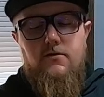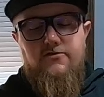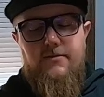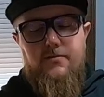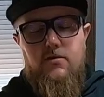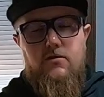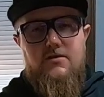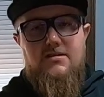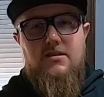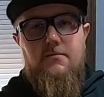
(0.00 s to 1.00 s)
You simply hook
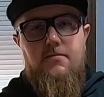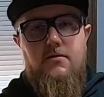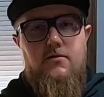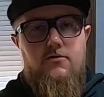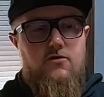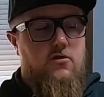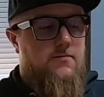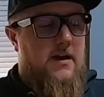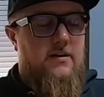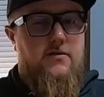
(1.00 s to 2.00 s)
this up to your
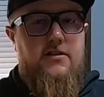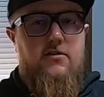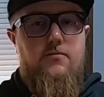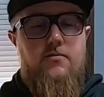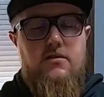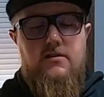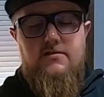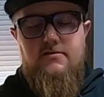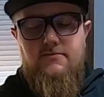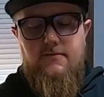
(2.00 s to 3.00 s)
battery tender
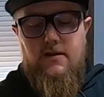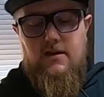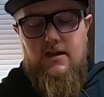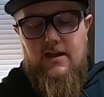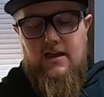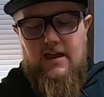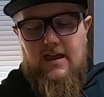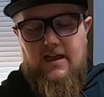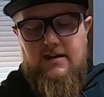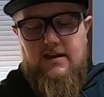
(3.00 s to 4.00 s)
pre-leads
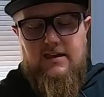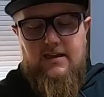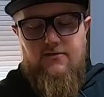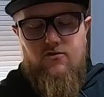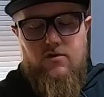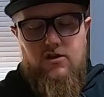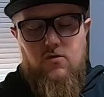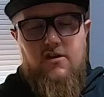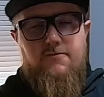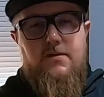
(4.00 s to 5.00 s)
and it gives you a
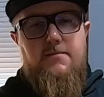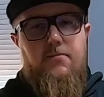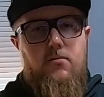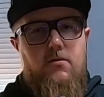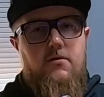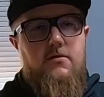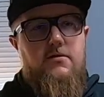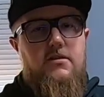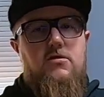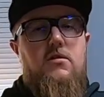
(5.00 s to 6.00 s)
USB port
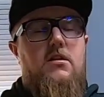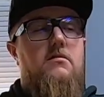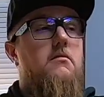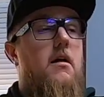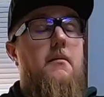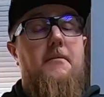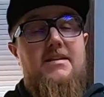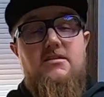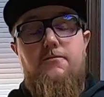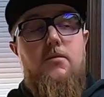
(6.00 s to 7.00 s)
that you can,
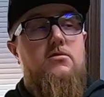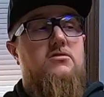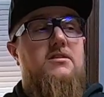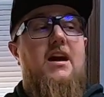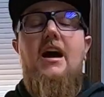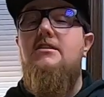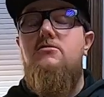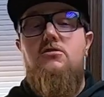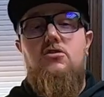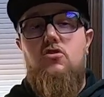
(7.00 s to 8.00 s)
myself personally, I
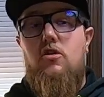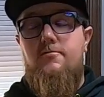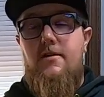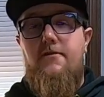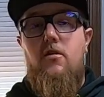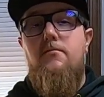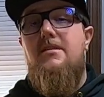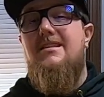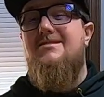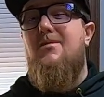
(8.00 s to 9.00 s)
use it to charge my phone
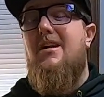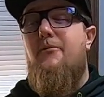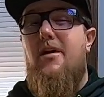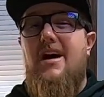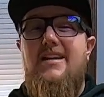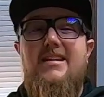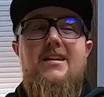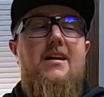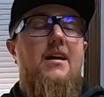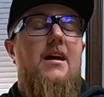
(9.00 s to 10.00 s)
because when I'm riding,
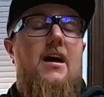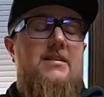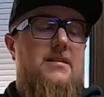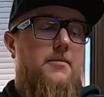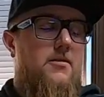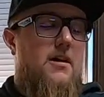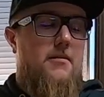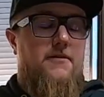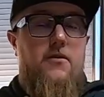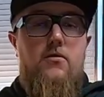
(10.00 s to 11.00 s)
I typically have
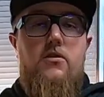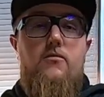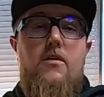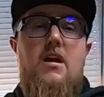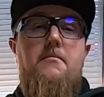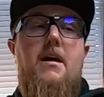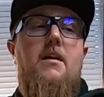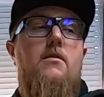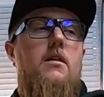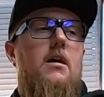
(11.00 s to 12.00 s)
my phone on a RAM mount.